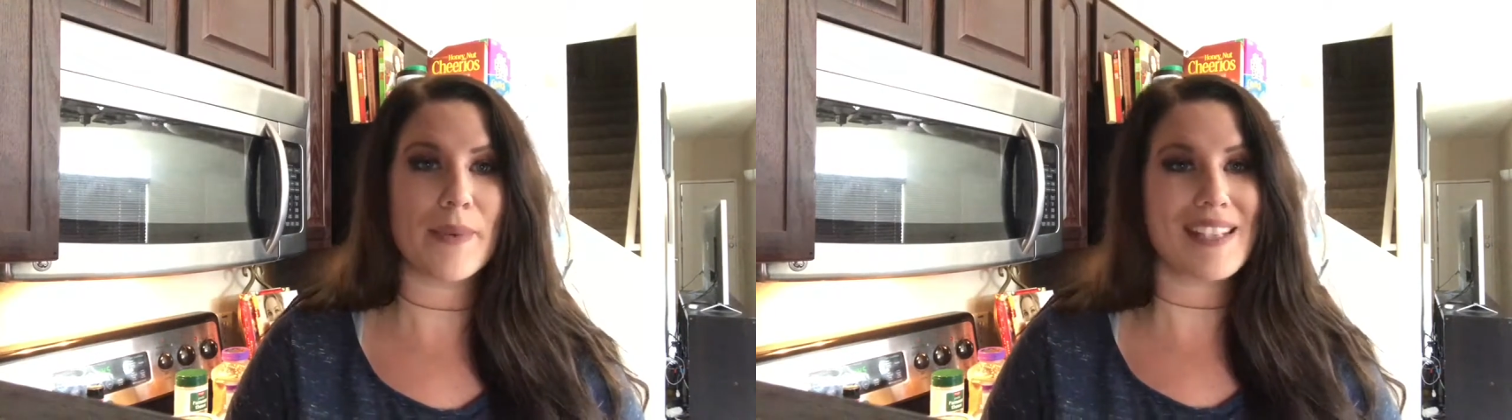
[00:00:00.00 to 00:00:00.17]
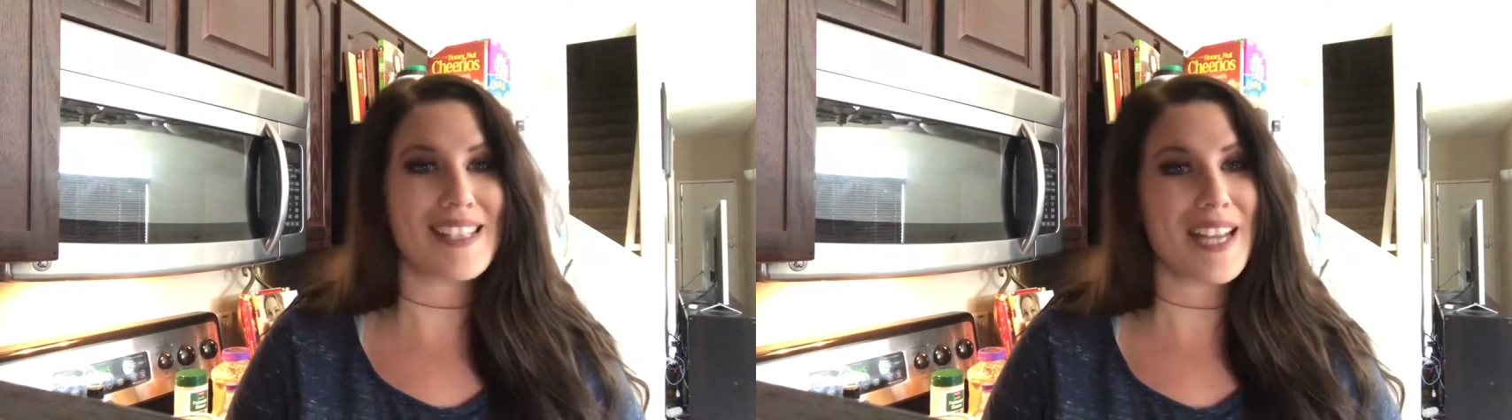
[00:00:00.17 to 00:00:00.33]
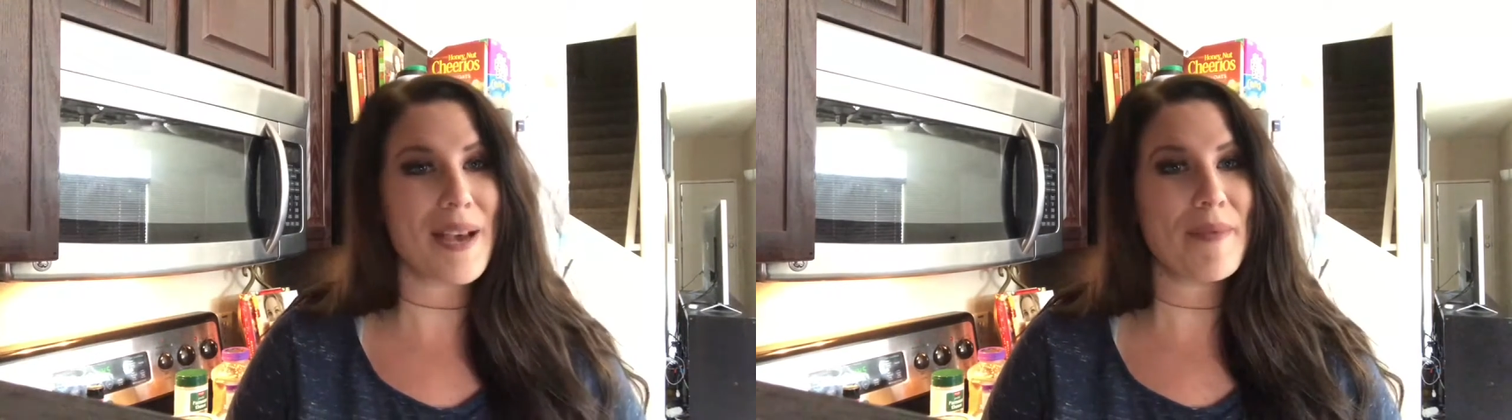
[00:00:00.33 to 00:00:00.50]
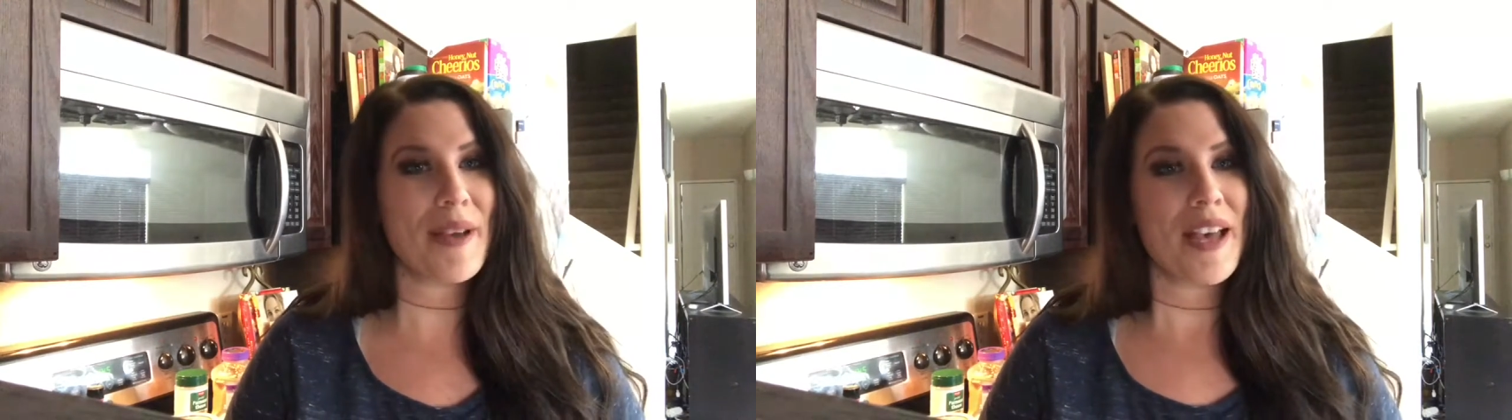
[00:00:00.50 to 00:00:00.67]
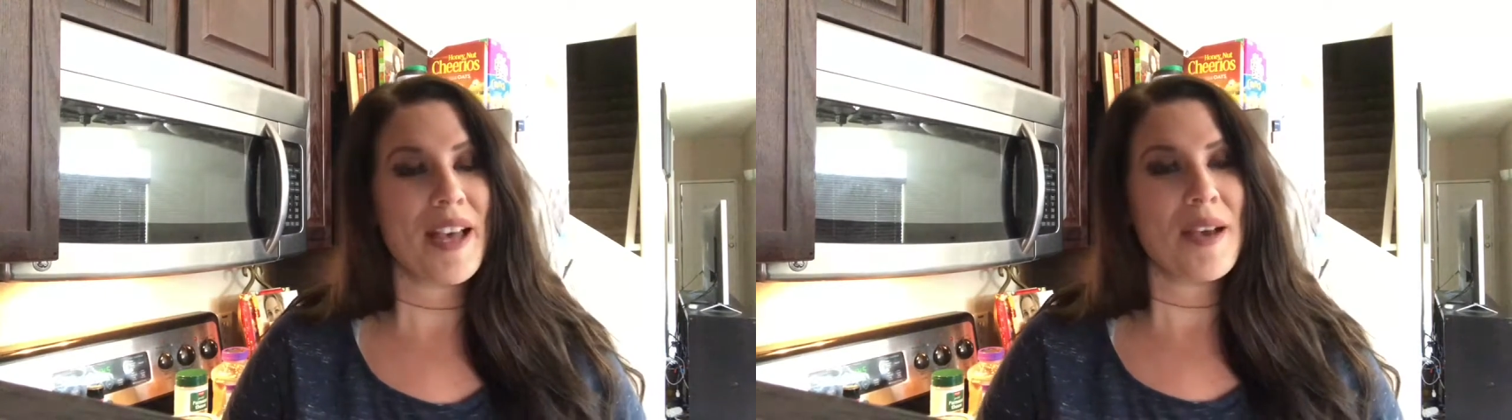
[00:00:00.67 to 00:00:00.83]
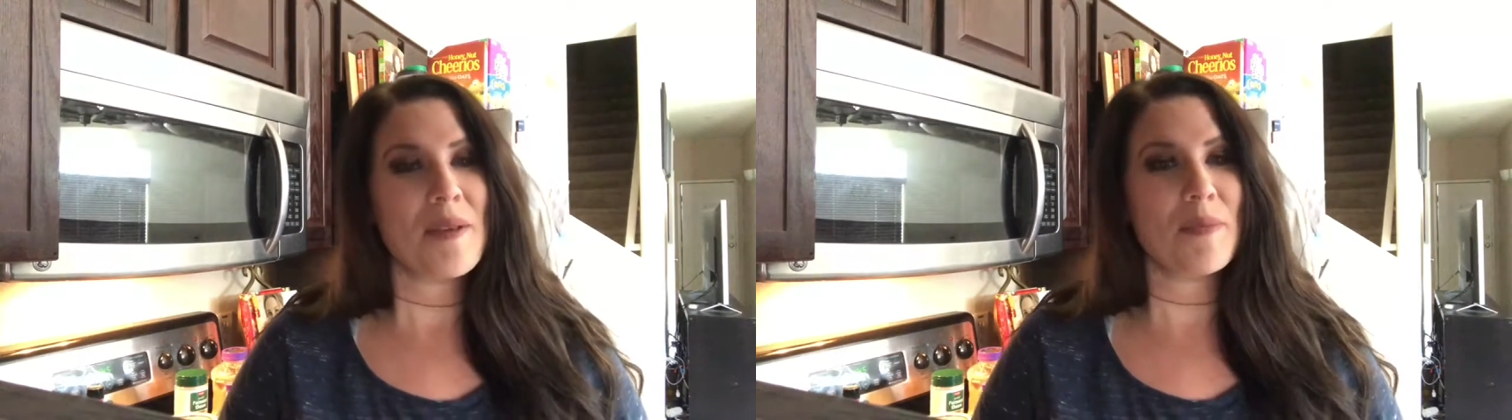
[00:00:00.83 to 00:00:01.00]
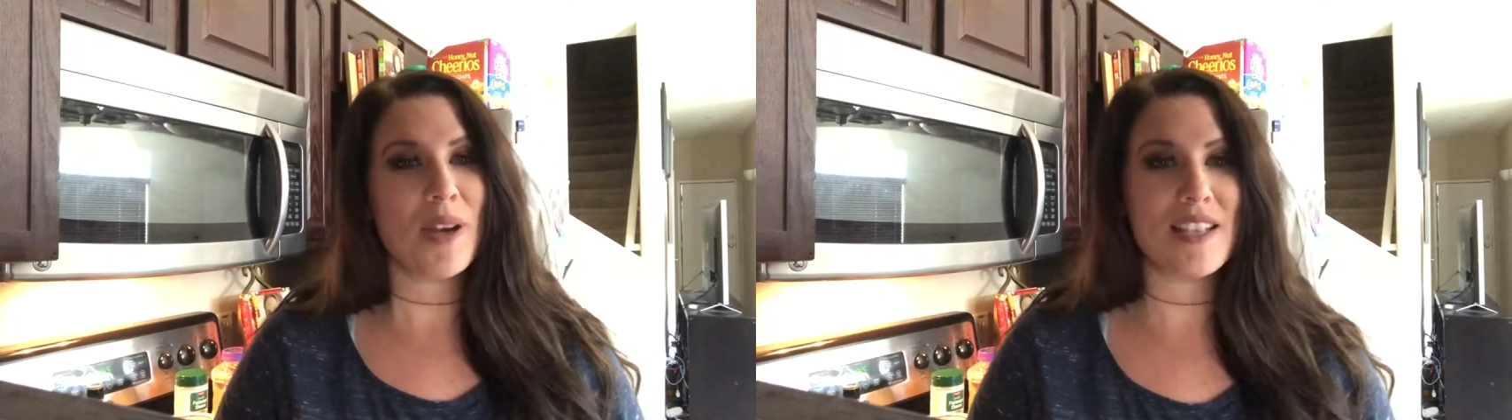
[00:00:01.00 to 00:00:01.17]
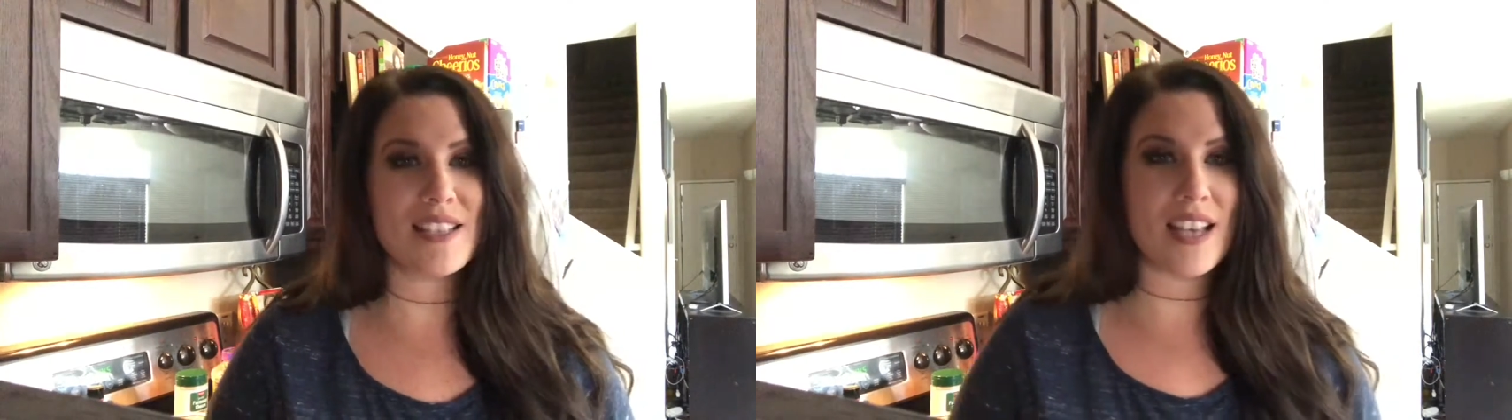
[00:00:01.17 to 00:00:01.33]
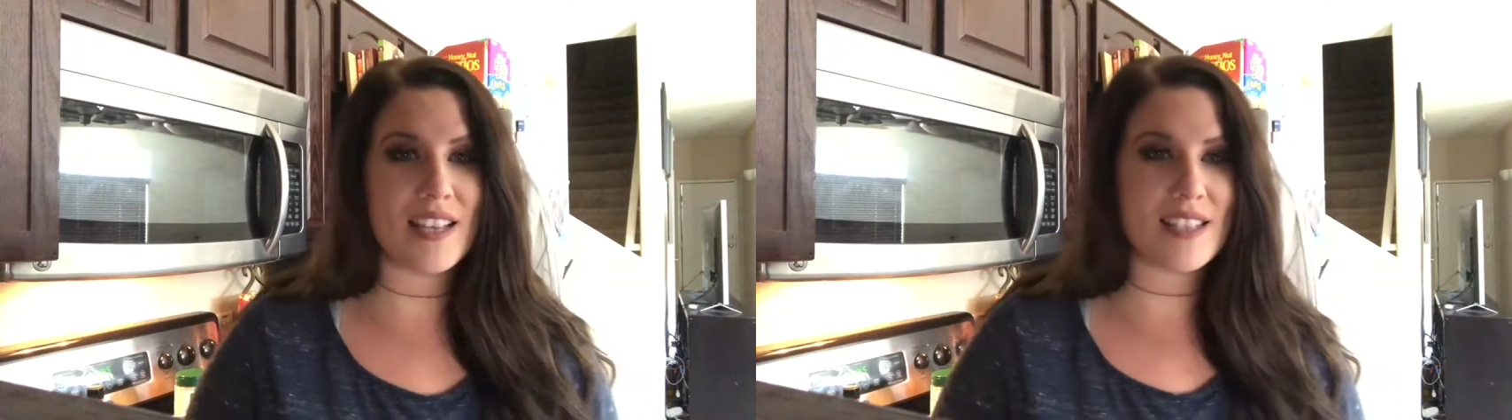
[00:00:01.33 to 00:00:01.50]
step by step
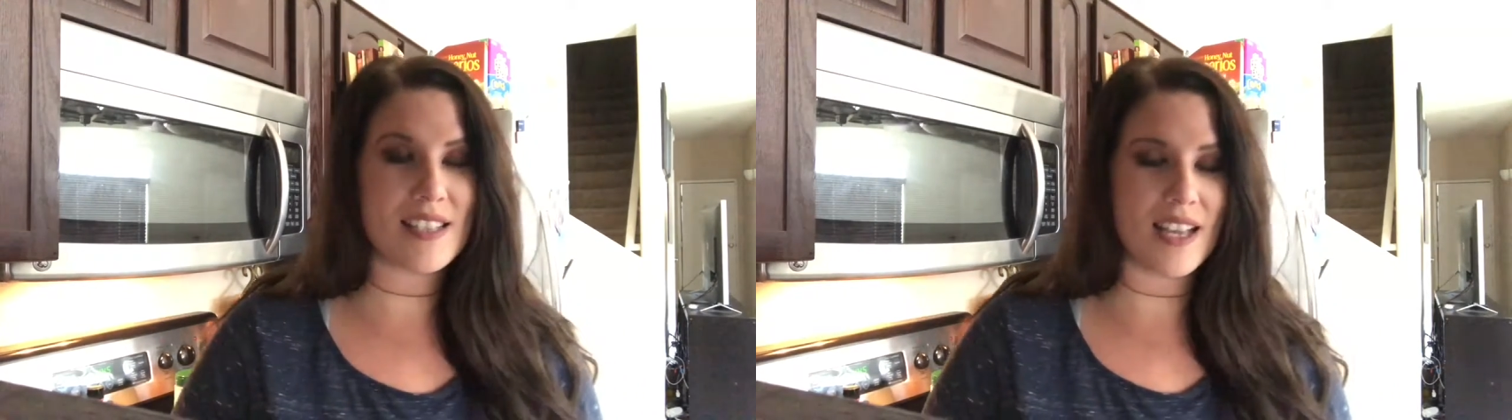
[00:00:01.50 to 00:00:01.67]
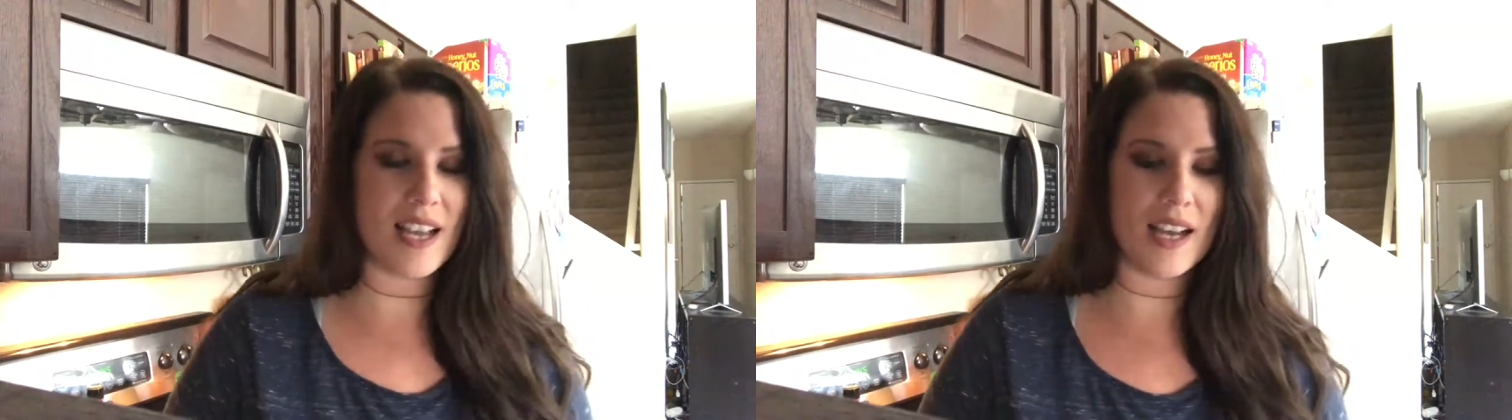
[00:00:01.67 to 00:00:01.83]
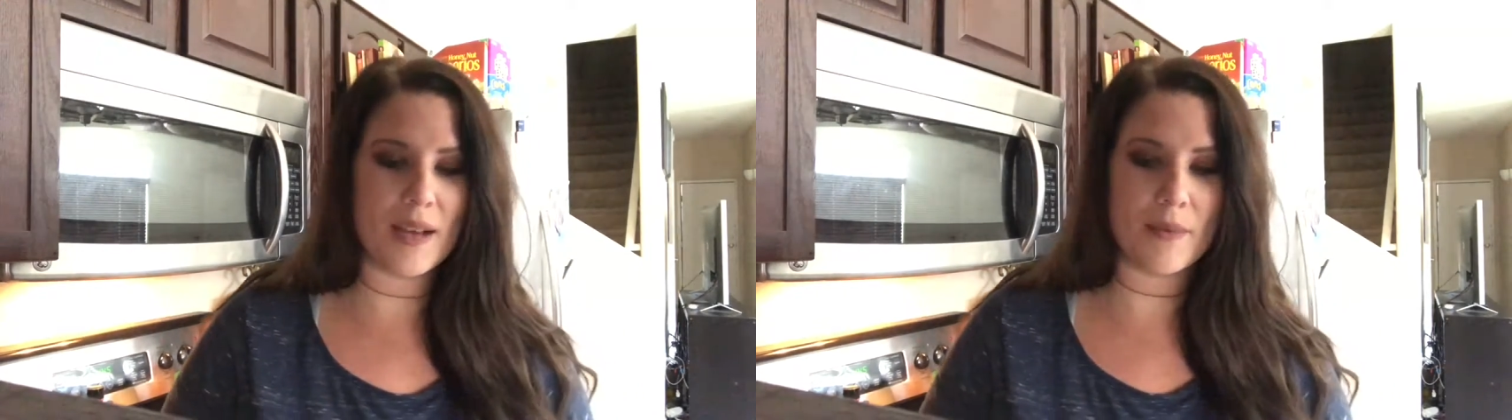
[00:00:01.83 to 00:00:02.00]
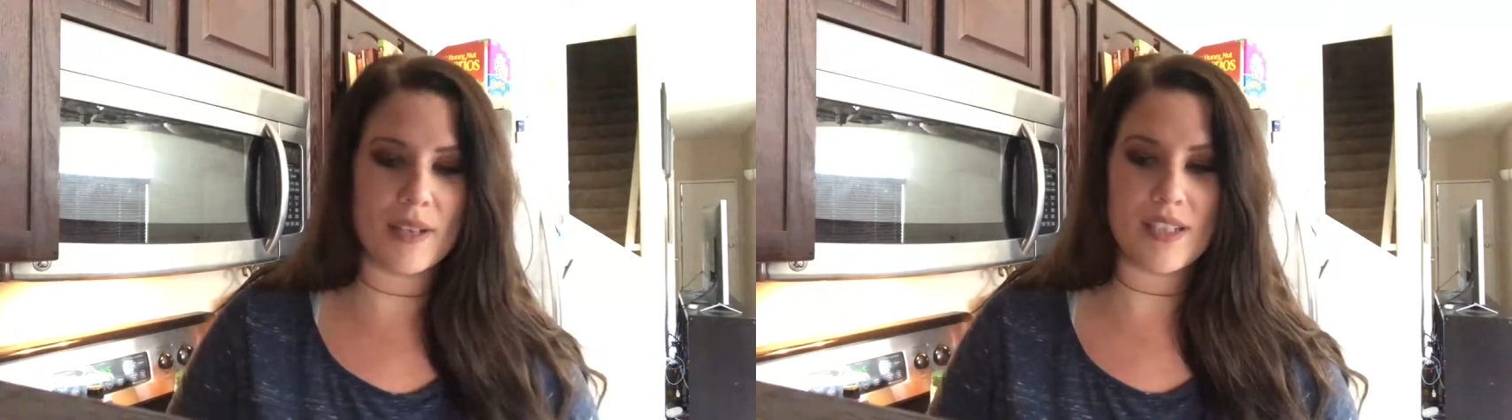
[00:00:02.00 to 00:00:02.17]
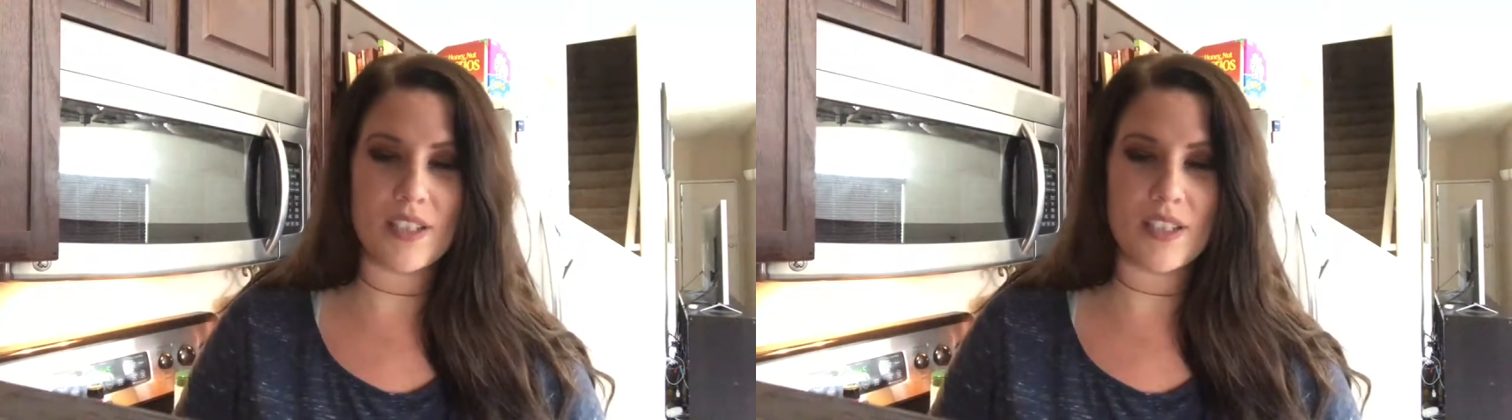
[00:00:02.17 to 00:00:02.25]
process because um,